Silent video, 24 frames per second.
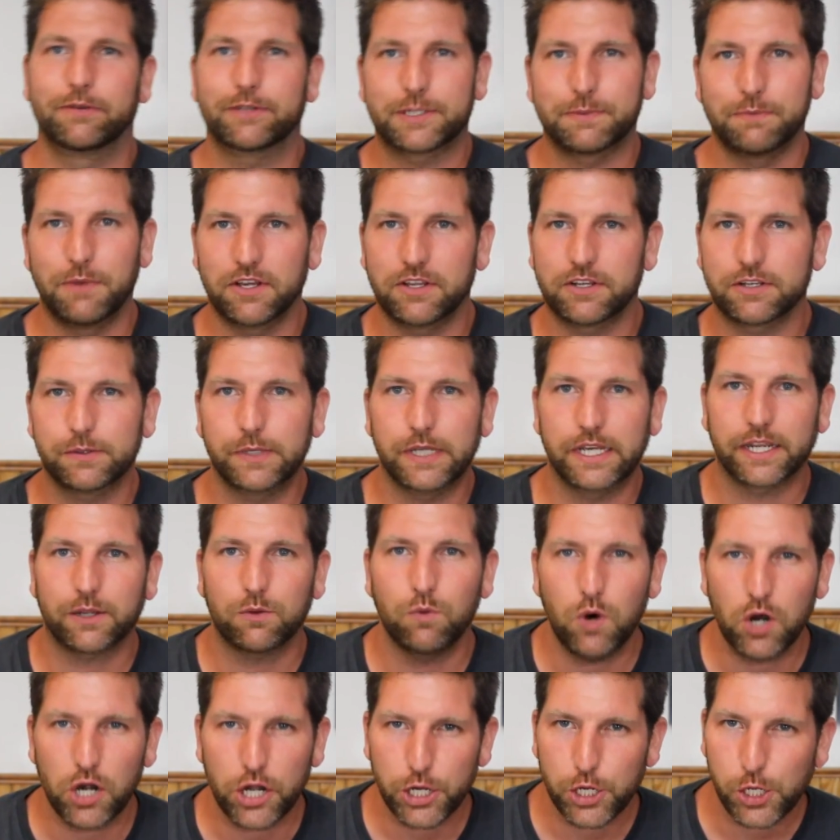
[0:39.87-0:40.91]
Some others are like,
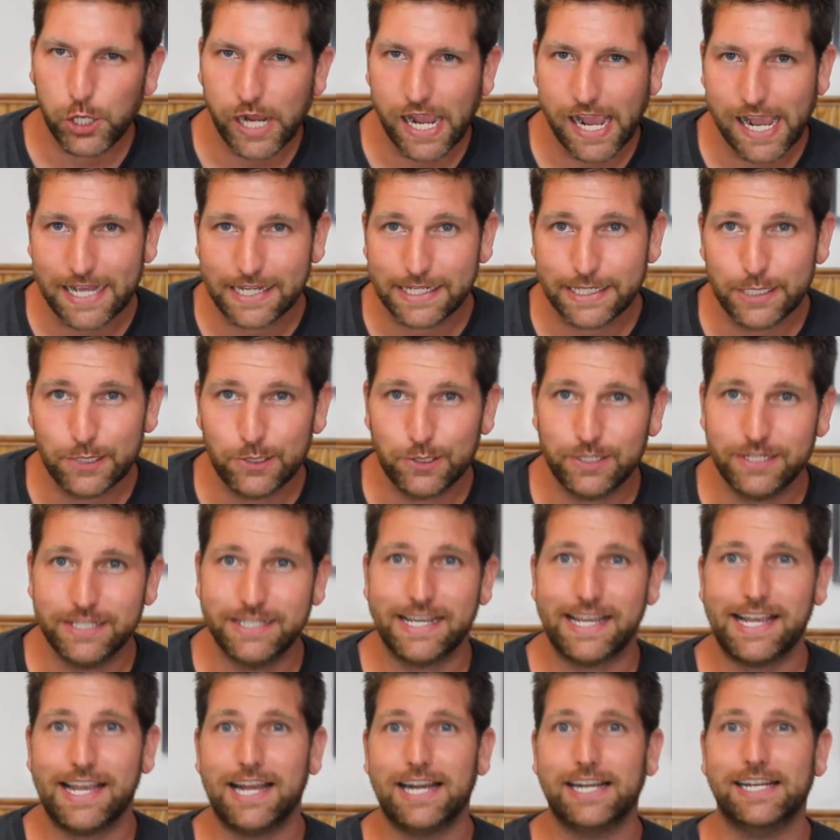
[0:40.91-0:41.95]
what are you guys doing
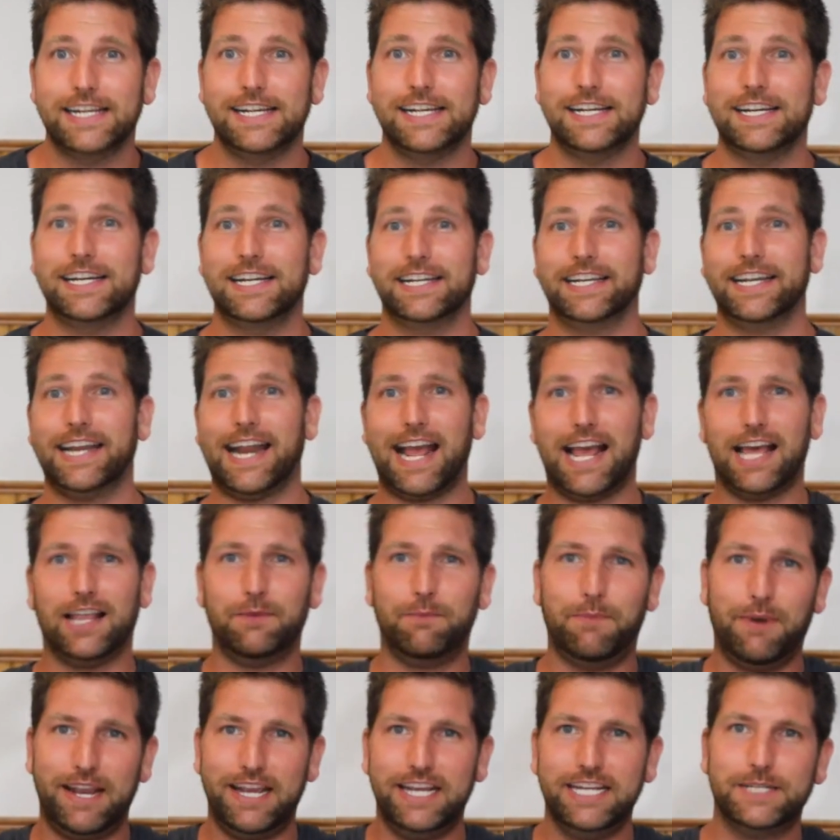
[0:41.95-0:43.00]
down there? Get out
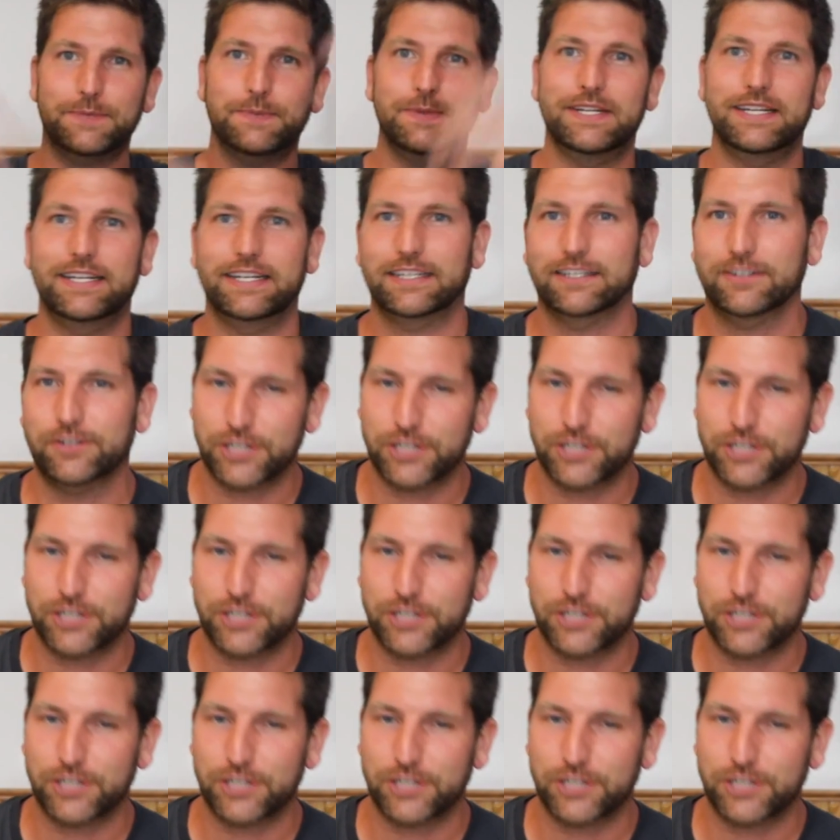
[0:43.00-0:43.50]
of the basement.